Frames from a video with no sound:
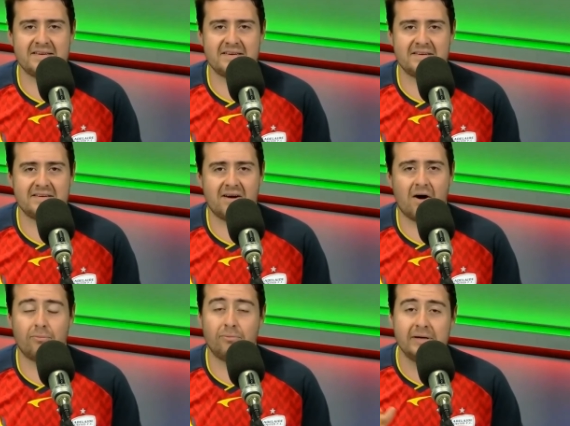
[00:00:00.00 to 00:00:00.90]
And
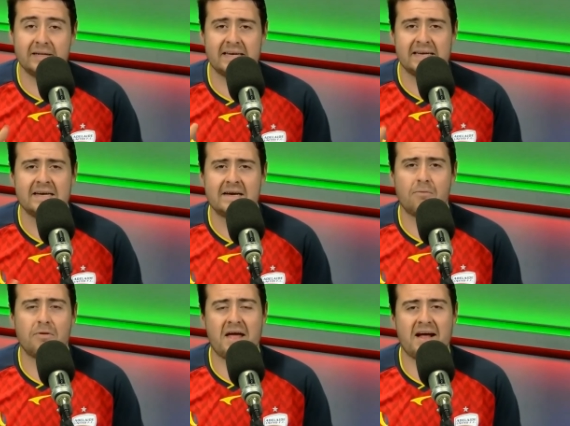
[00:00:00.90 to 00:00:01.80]
I really,
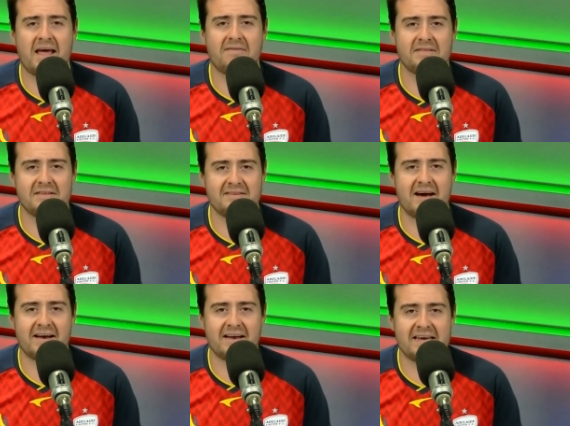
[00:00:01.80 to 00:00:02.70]
without having the
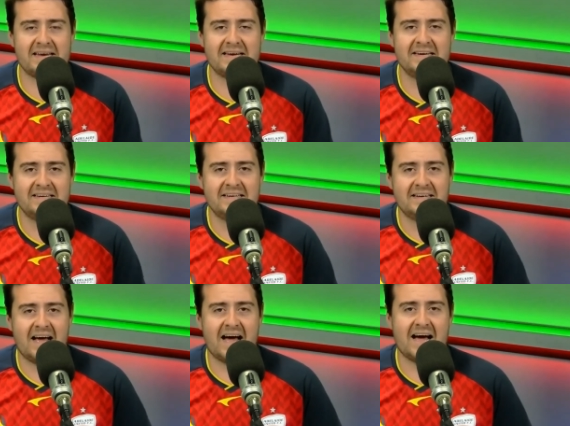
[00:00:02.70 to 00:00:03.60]
data here,
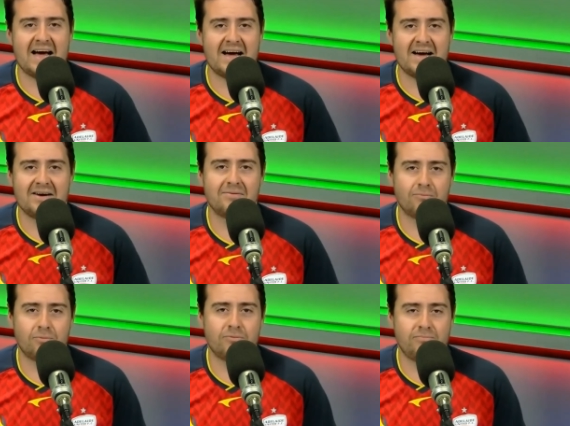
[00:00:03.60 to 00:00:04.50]
uh,
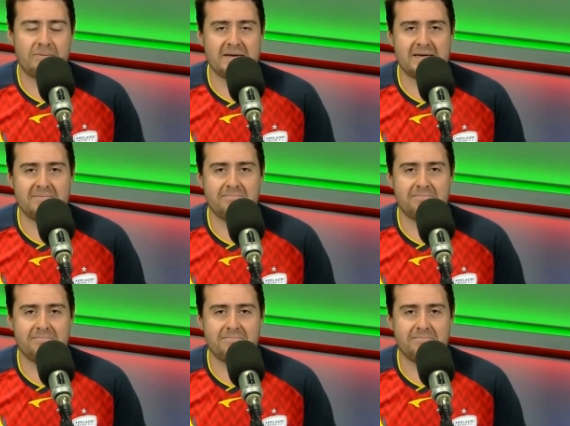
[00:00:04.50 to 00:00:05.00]
would be